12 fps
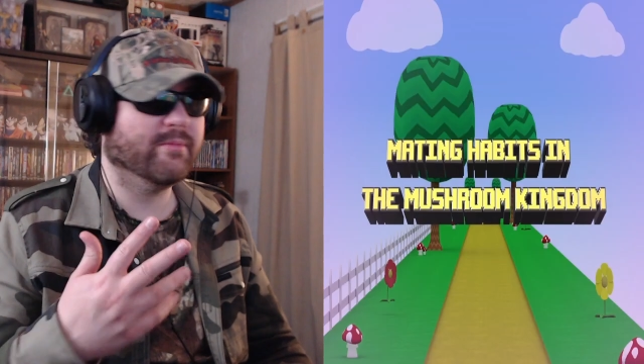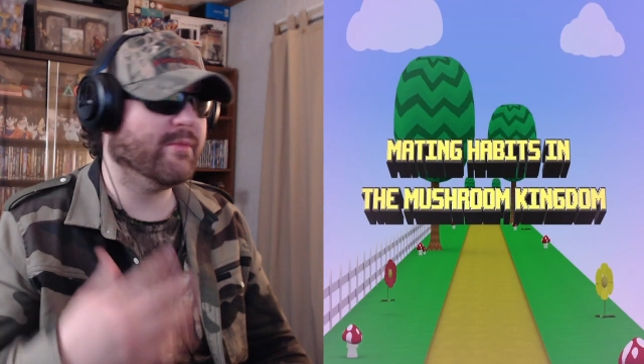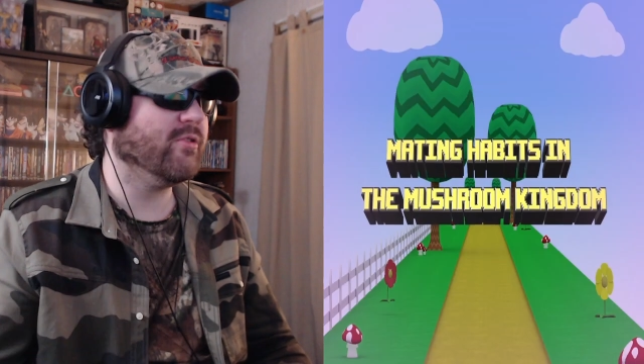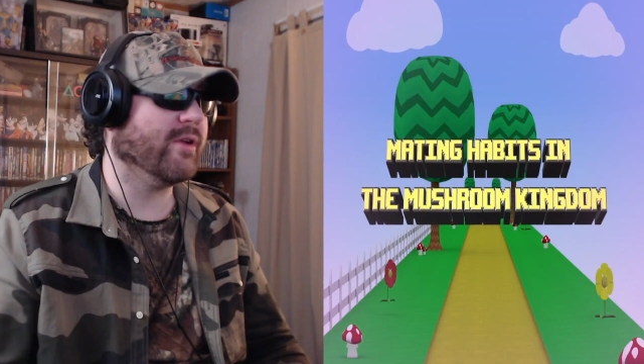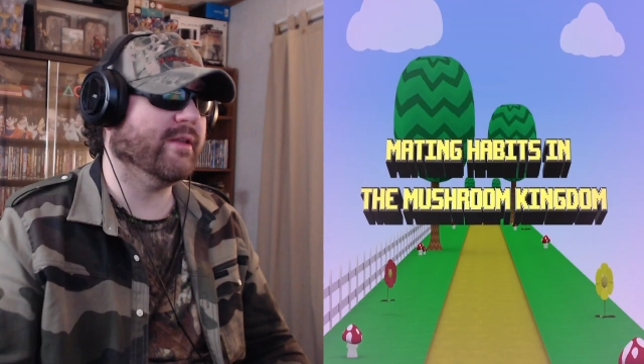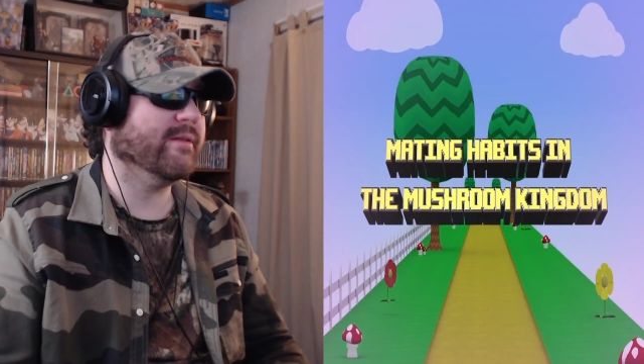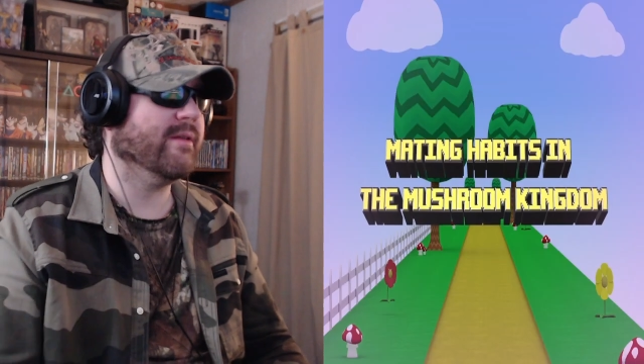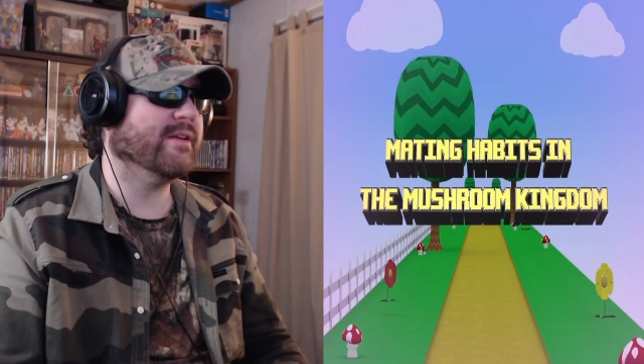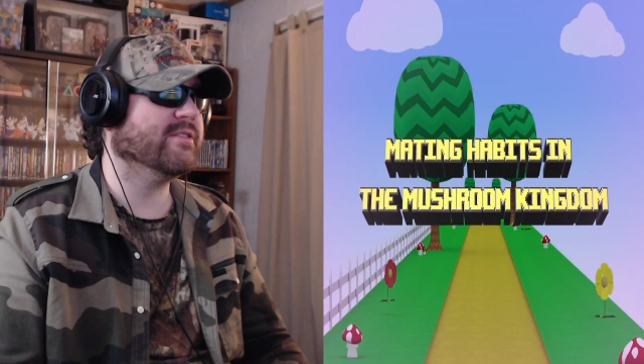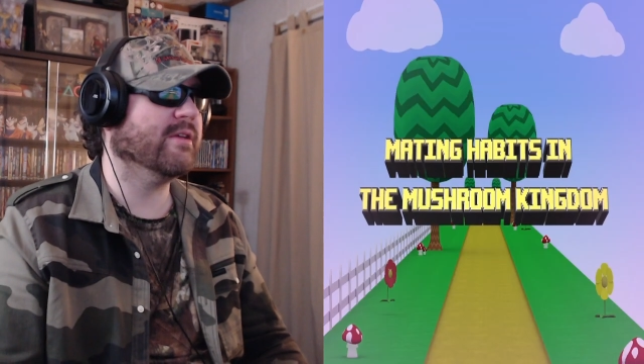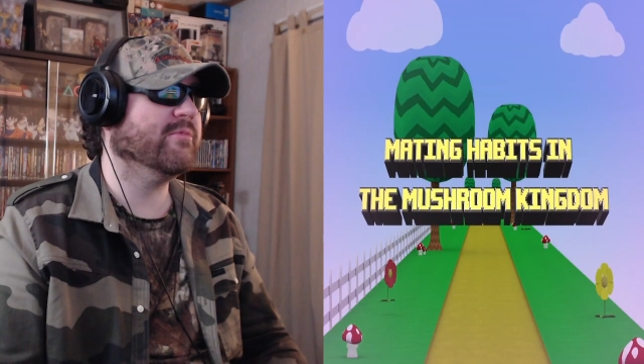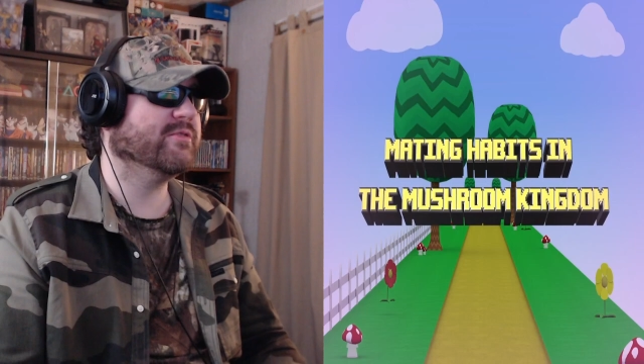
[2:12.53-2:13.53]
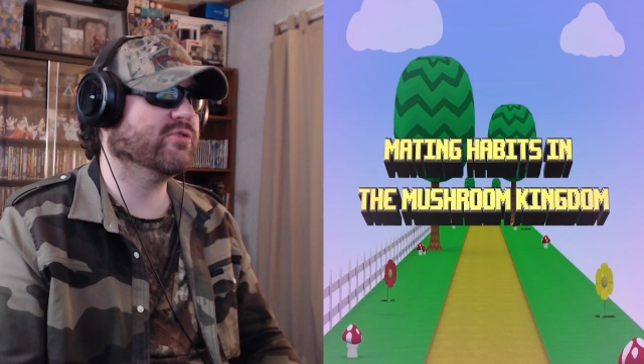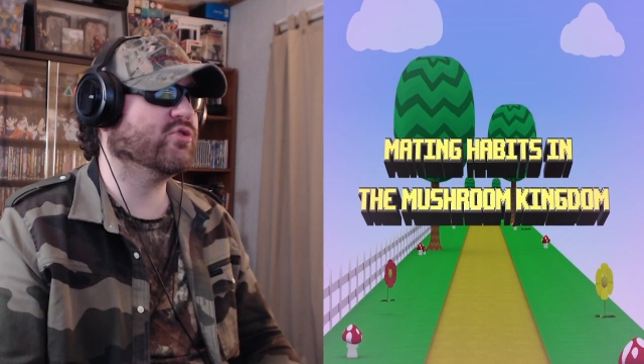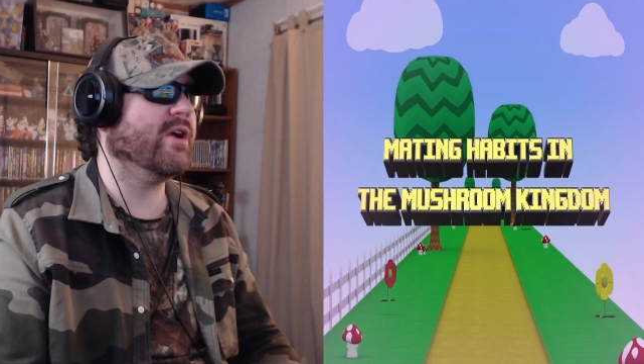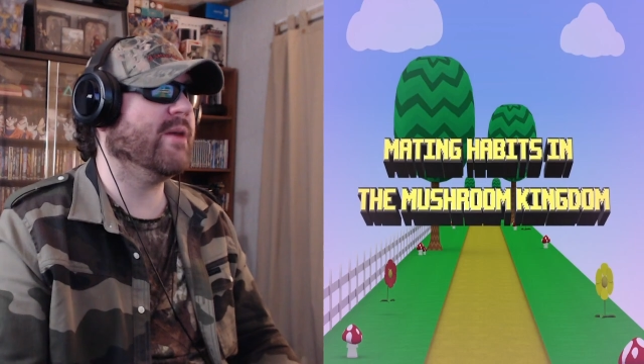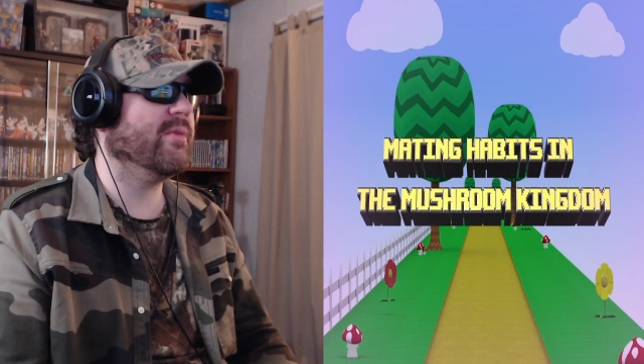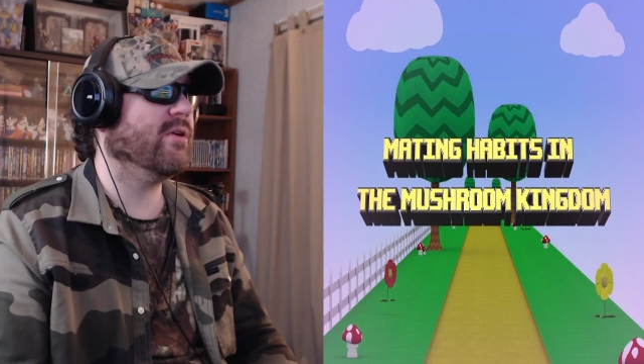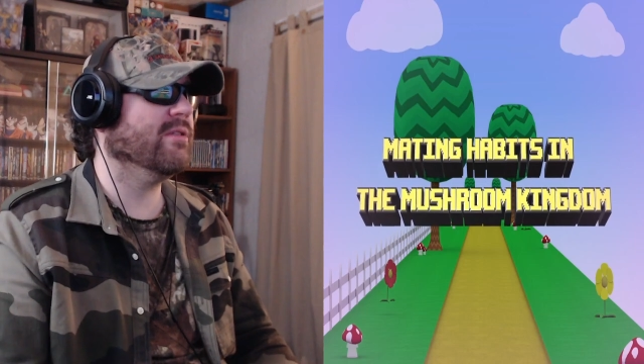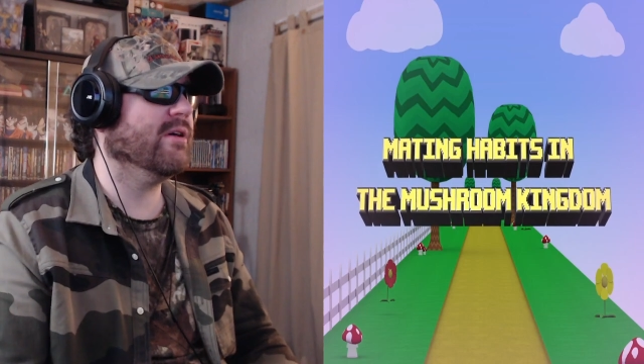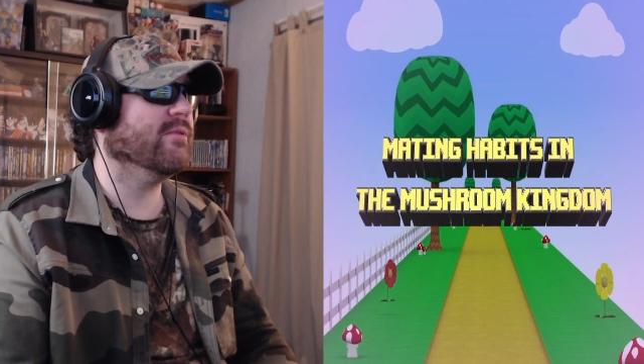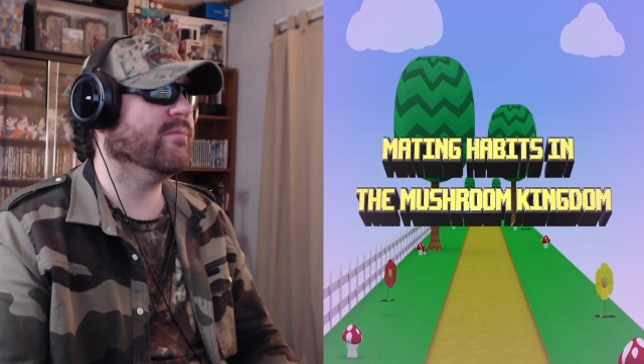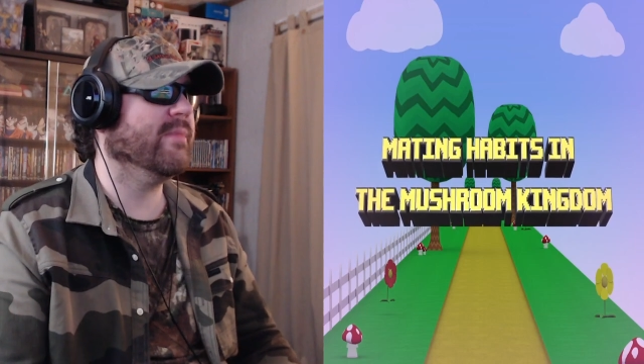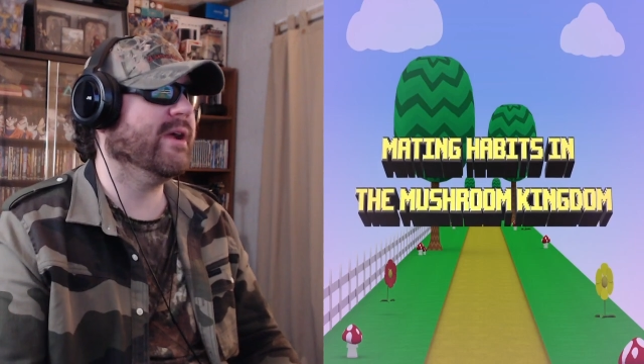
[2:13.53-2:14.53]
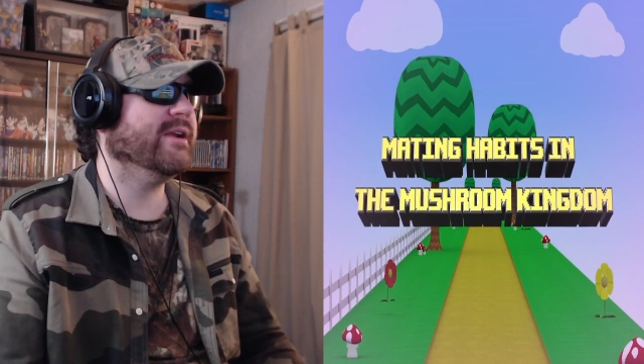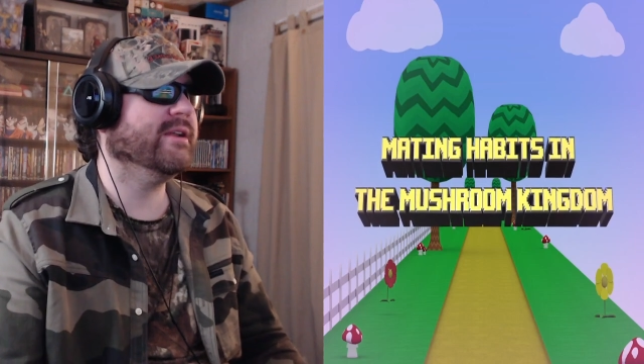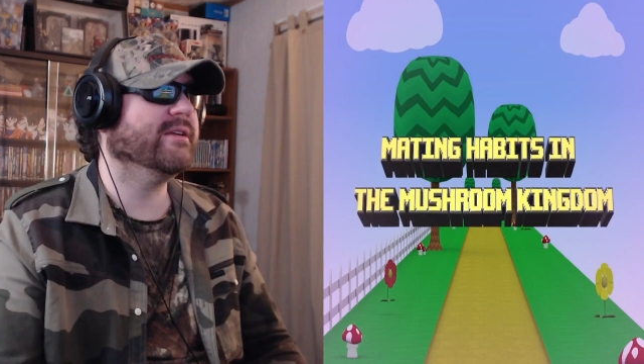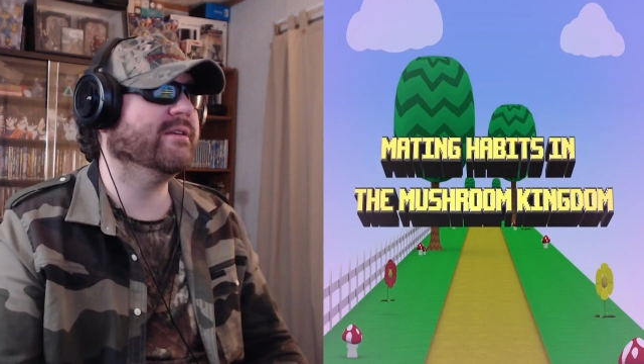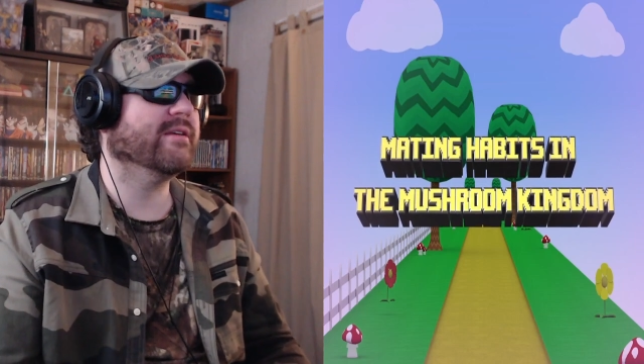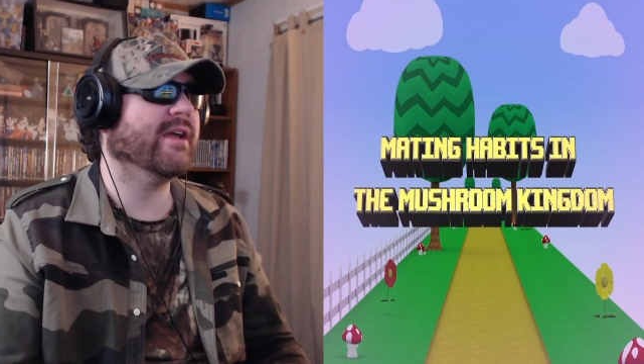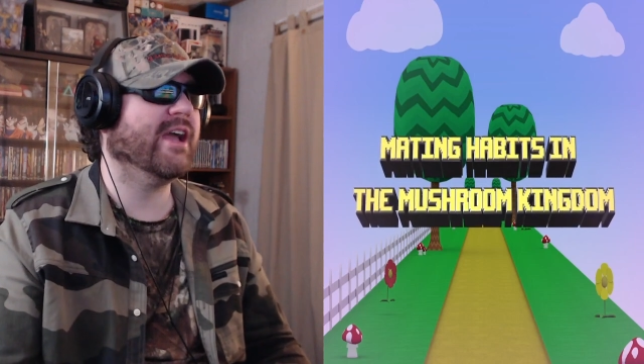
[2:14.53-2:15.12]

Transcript: with him. Okay, that's that was a trap all along. Mating